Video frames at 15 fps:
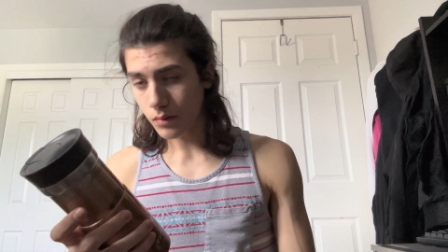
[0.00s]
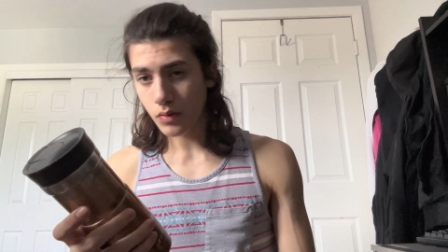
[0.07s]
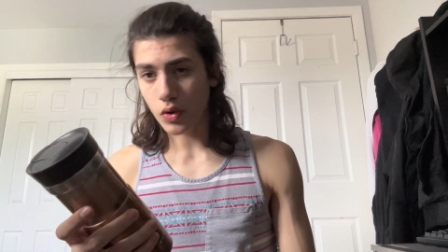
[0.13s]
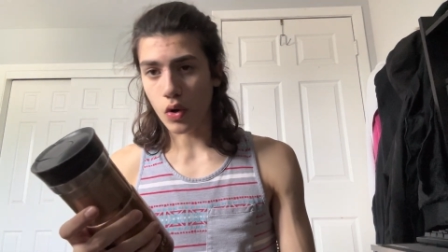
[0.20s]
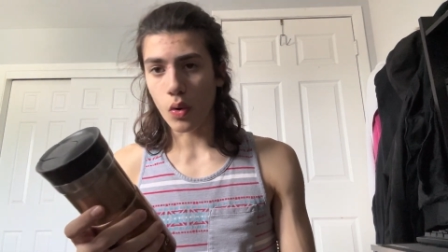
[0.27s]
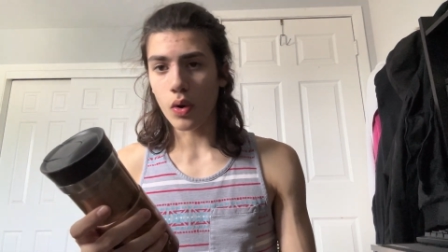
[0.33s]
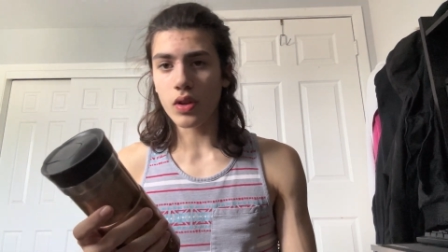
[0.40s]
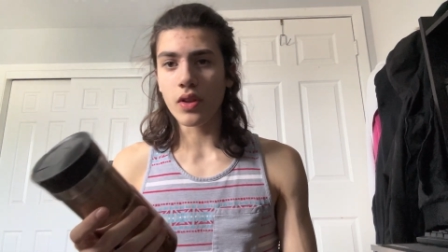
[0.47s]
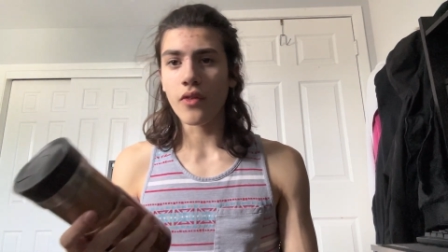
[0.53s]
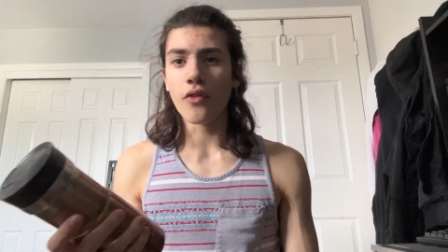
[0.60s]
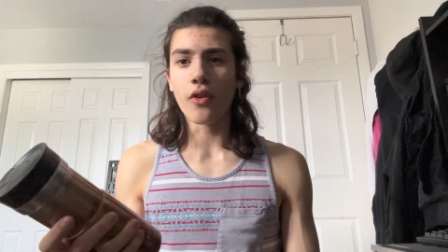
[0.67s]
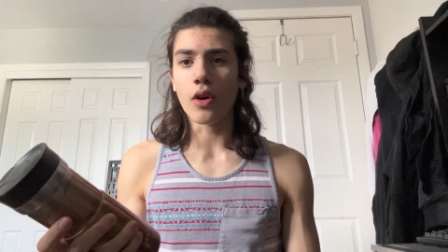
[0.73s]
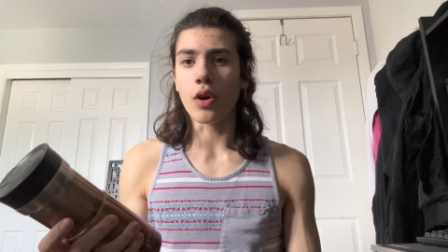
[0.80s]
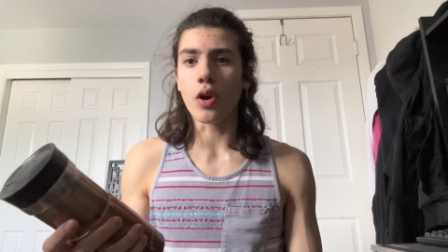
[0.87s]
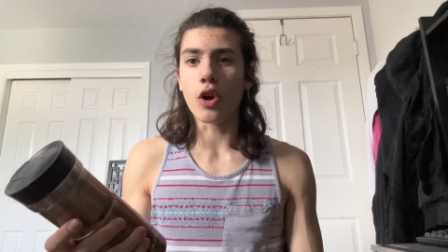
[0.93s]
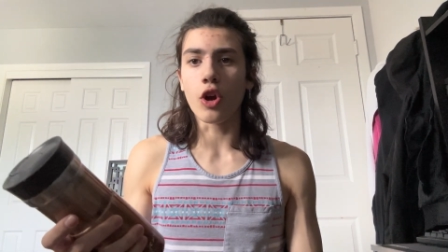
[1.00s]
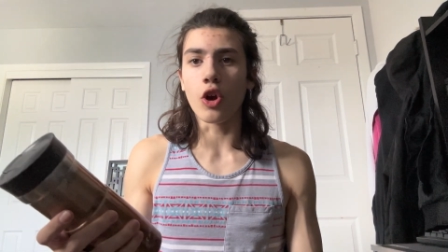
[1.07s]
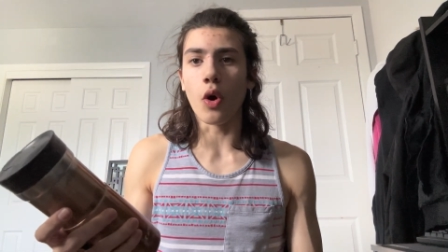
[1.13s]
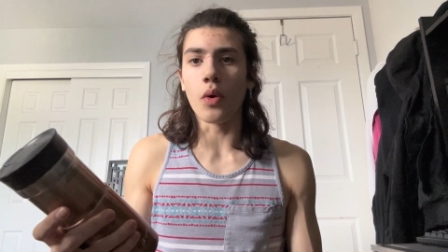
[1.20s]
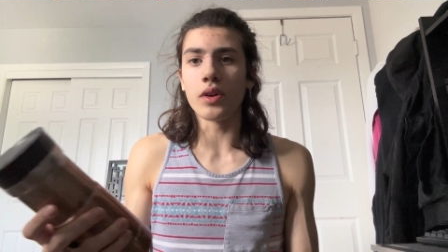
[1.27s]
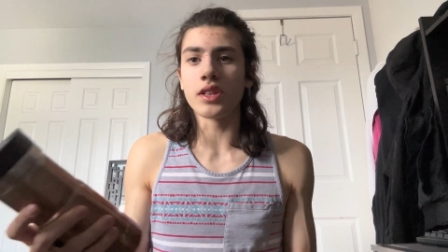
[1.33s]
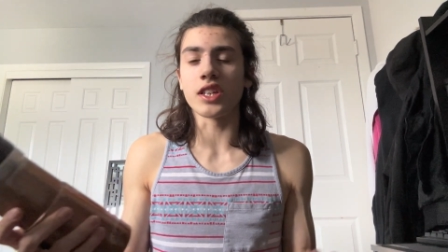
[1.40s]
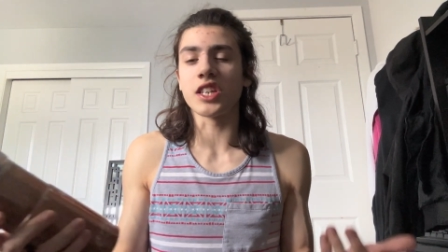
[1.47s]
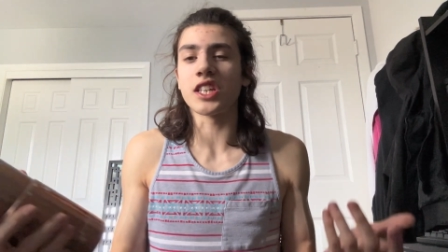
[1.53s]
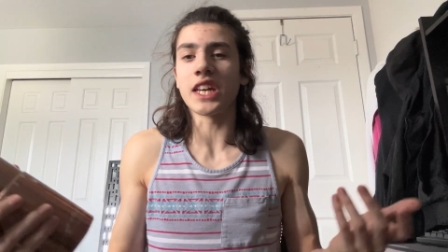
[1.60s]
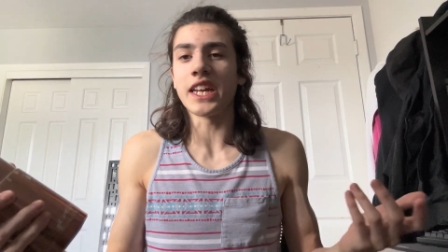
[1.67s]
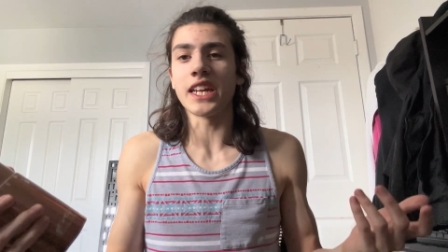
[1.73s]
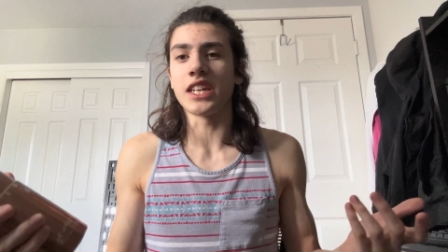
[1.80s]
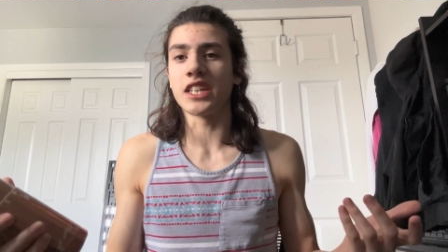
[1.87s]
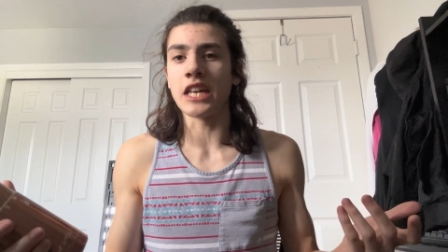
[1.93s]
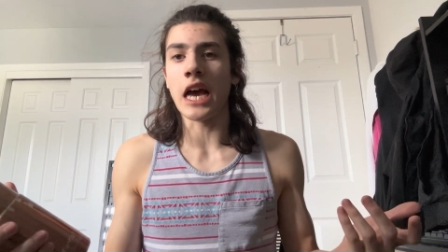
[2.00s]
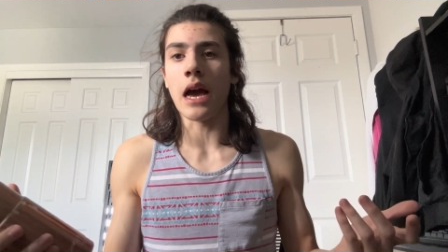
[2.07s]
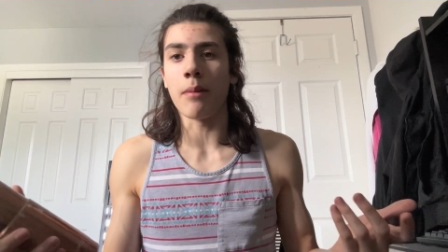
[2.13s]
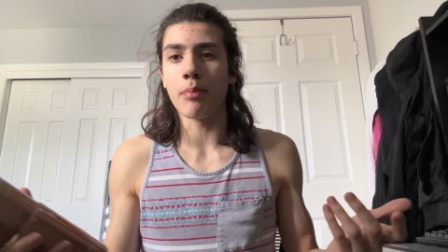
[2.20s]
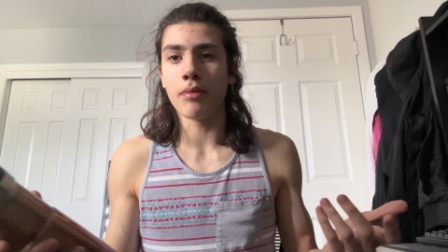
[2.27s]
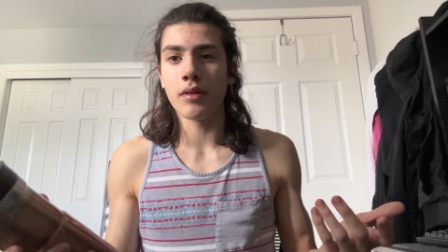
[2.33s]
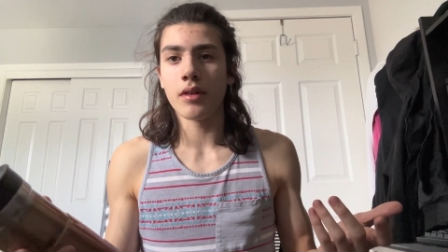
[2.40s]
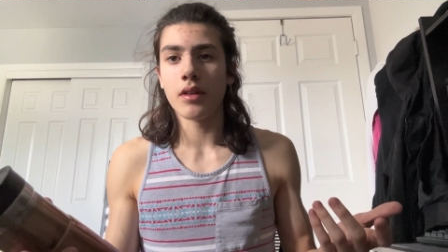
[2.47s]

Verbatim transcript: go on the go on the settings app